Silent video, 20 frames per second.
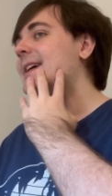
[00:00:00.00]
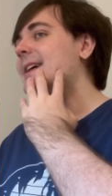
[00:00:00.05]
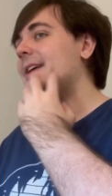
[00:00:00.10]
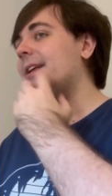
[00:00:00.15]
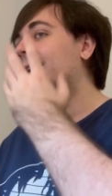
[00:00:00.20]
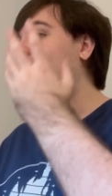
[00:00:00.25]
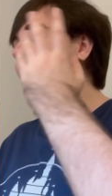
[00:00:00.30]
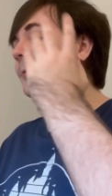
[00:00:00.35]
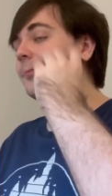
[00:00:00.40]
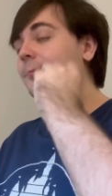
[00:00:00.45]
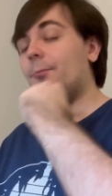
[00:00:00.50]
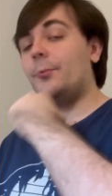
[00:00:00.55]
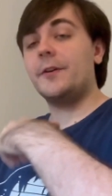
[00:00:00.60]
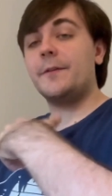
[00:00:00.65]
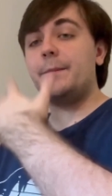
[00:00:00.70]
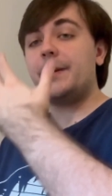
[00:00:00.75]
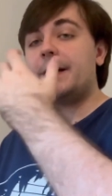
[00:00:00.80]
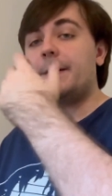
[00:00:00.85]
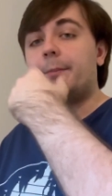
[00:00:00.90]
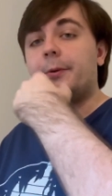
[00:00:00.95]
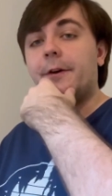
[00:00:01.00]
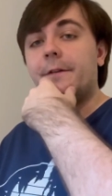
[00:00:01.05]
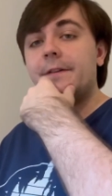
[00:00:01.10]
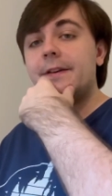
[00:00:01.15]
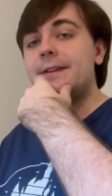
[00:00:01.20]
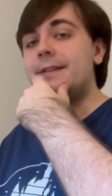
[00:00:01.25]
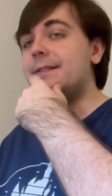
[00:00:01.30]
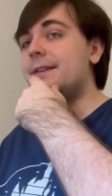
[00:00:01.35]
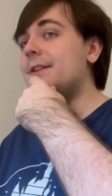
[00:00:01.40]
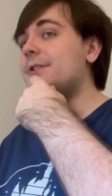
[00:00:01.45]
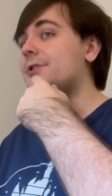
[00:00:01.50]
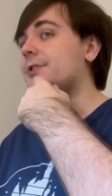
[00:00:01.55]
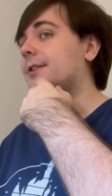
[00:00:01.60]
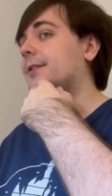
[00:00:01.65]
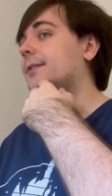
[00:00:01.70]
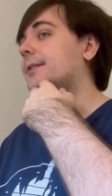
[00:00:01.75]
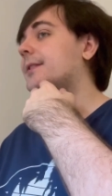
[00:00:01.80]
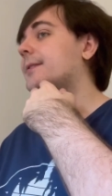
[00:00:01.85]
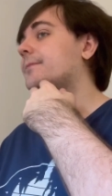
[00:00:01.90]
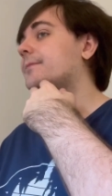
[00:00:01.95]
you know would have been a perfect
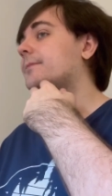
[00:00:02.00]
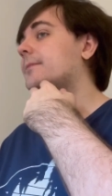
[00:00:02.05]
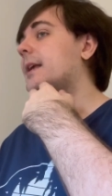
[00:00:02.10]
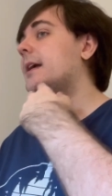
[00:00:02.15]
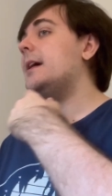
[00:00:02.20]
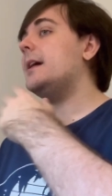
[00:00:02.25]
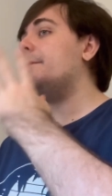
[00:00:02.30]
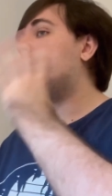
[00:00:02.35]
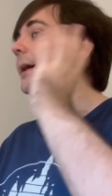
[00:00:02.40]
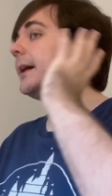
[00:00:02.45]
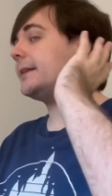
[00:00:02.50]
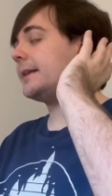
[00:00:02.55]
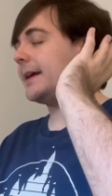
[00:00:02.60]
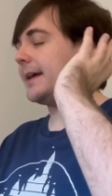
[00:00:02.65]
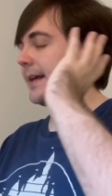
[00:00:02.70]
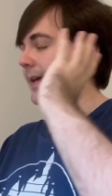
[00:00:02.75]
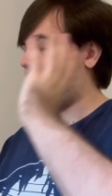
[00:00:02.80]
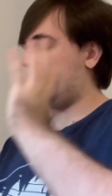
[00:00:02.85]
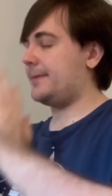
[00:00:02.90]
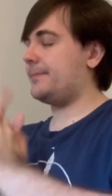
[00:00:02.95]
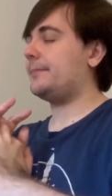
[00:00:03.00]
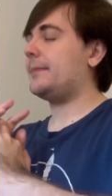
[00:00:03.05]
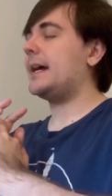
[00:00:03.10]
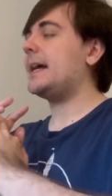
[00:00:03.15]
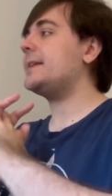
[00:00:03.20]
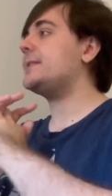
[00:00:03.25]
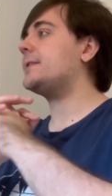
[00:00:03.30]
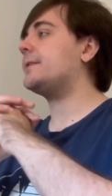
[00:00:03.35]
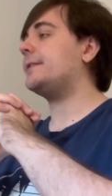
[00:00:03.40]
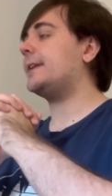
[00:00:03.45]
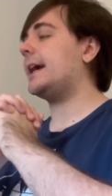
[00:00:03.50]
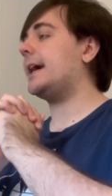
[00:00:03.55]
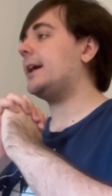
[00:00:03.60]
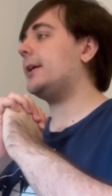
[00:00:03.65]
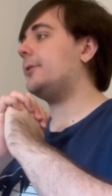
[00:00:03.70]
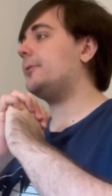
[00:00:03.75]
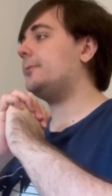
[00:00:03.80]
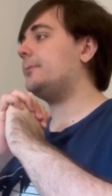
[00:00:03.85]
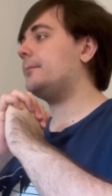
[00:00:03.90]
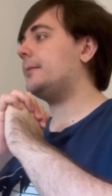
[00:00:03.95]
addition. But hey, as of now,